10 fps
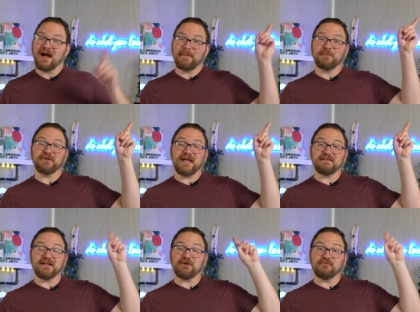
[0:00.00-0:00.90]
I'm gonna put that
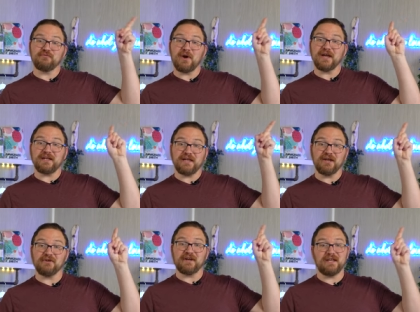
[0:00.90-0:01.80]
link right
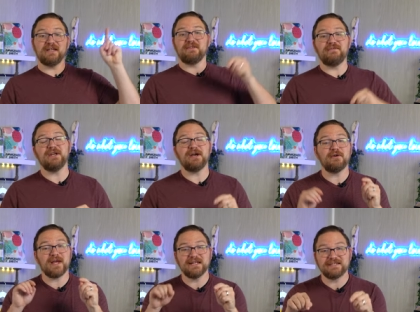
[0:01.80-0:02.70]
here in the
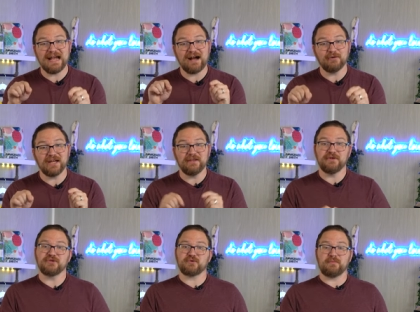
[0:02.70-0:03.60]
video and down in the
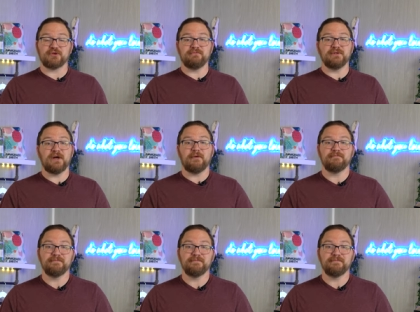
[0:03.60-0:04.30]
description below.